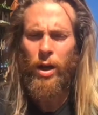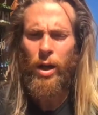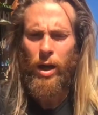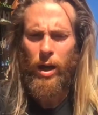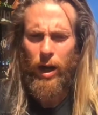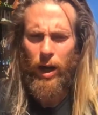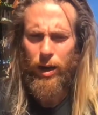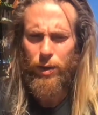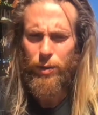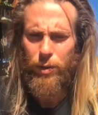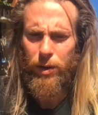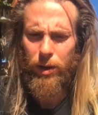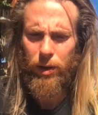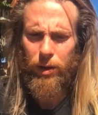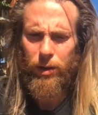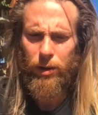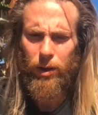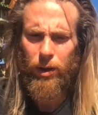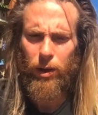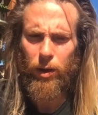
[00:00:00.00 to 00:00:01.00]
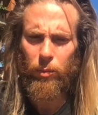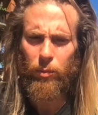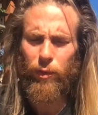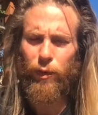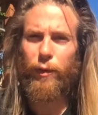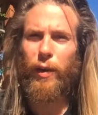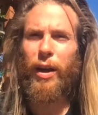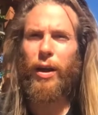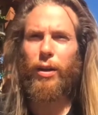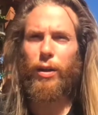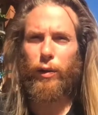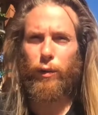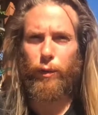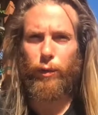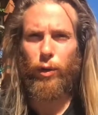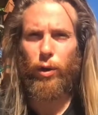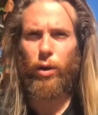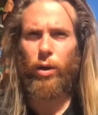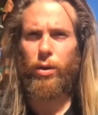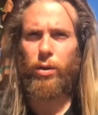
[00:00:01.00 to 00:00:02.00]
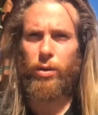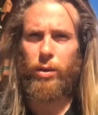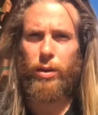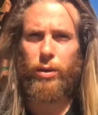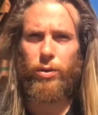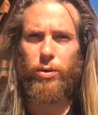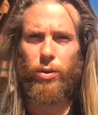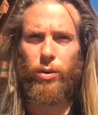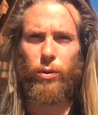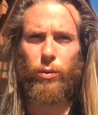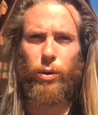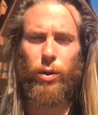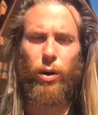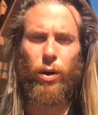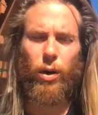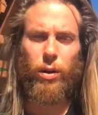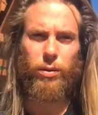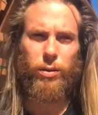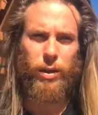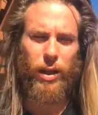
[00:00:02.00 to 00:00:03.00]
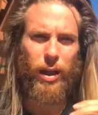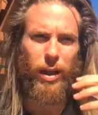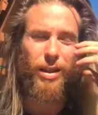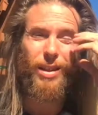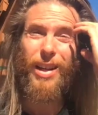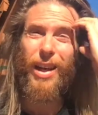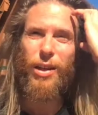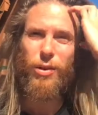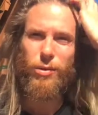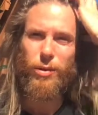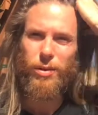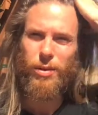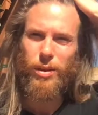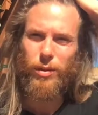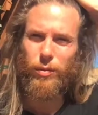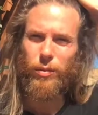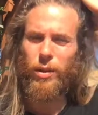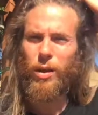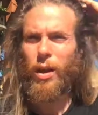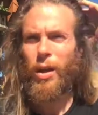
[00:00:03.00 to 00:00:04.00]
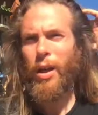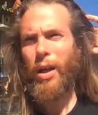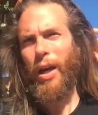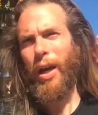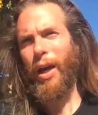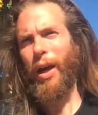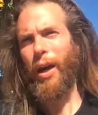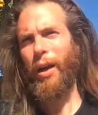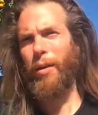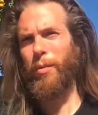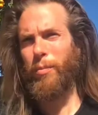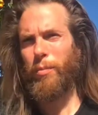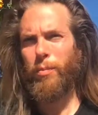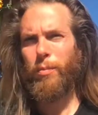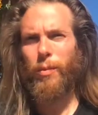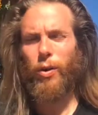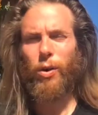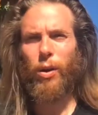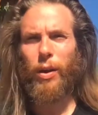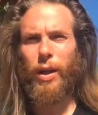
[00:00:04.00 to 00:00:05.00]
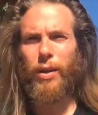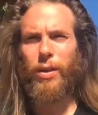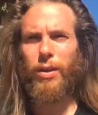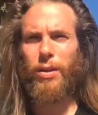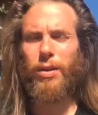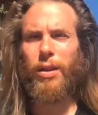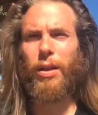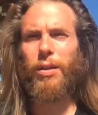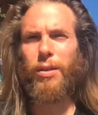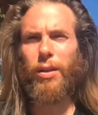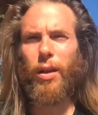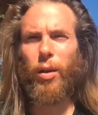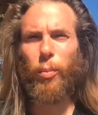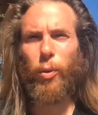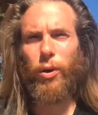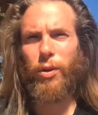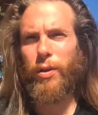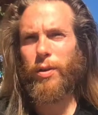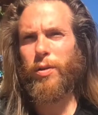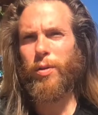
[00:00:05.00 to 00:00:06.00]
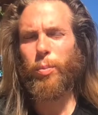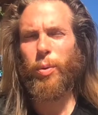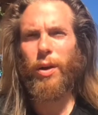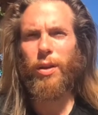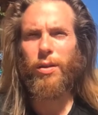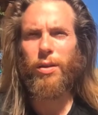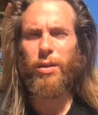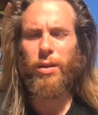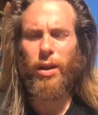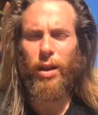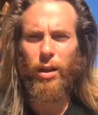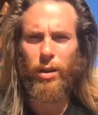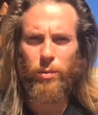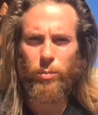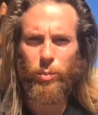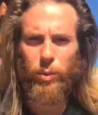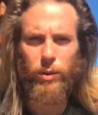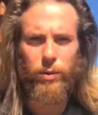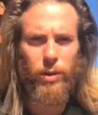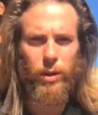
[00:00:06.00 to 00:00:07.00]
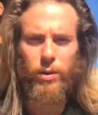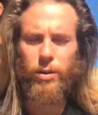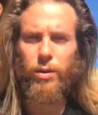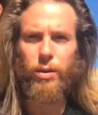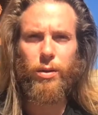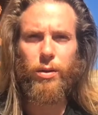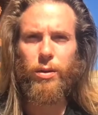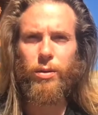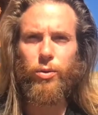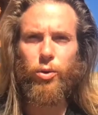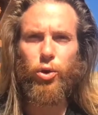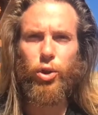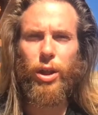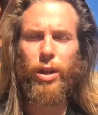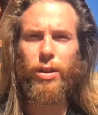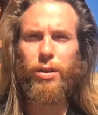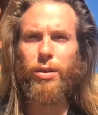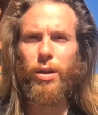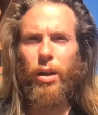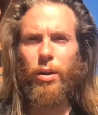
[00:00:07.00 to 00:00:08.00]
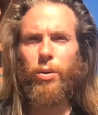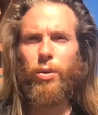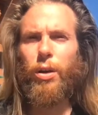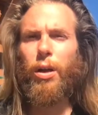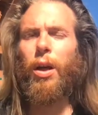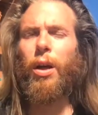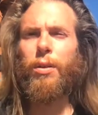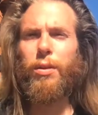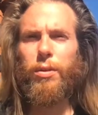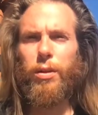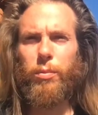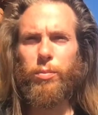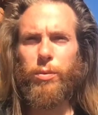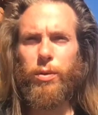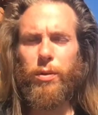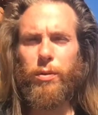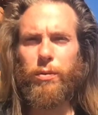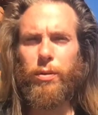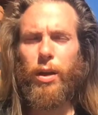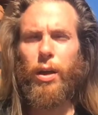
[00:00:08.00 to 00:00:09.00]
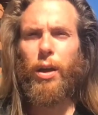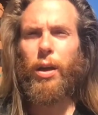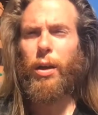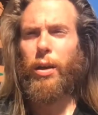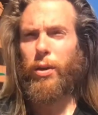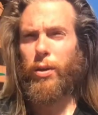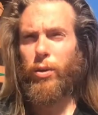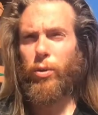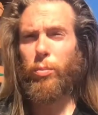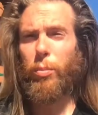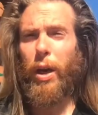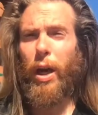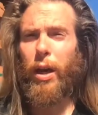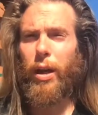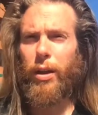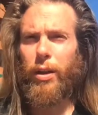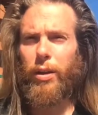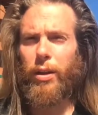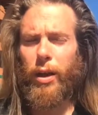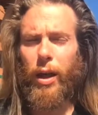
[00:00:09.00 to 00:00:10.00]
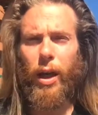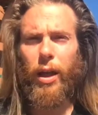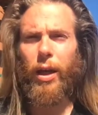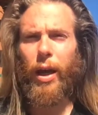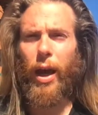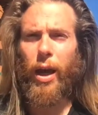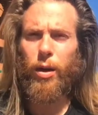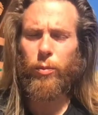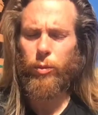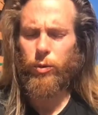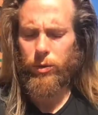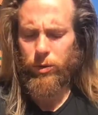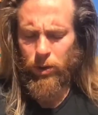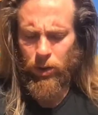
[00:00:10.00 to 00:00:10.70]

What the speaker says: I think fatally flawed in certain regards, and dangerous even, and in the sense that it participates in that potentially genocidal concept of humanity and animals.